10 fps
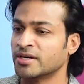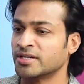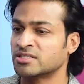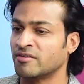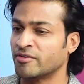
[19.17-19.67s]

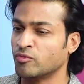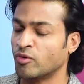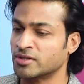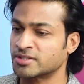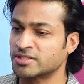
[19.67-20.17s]
He's someone who
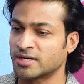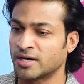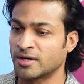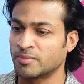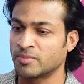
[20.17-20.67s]
wants,
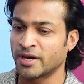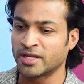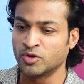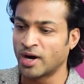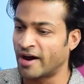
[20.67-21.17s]

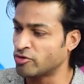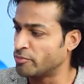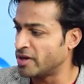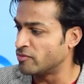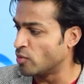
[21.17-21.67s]
you have
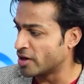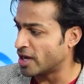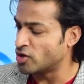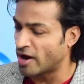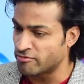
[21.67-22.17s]
to be
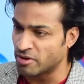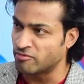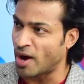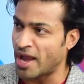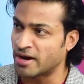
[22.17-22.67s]
working, you have to be
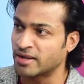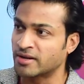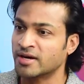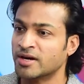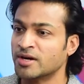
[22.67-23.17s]
wired in.
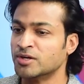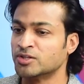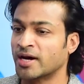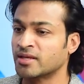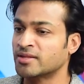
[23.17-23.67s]

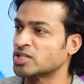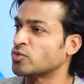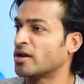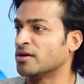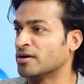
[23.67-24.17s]
So I think that's
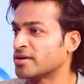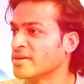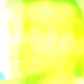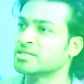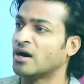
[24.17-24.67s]
what I learned.
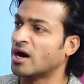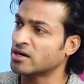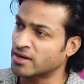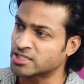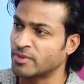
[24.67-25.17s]
He's a
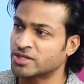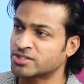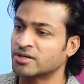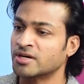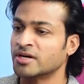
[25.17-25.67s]
hard
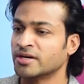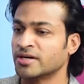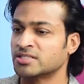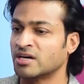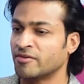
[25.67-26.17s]
taskmaster.
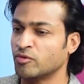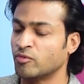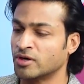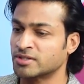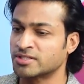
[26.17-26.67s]
He's someone who
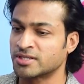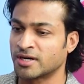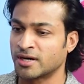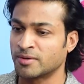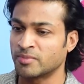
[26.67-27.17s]
wants,
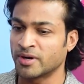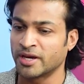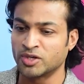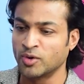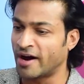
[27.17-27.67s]

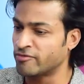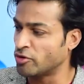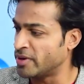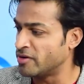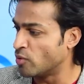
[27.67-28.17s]
you have
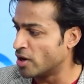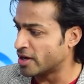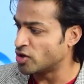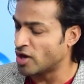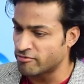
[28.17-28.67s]
to be
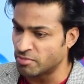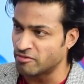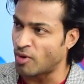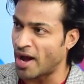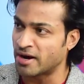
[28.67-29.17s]
working, you have to
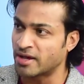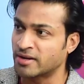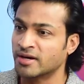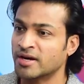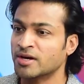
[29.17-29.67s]
be wired in.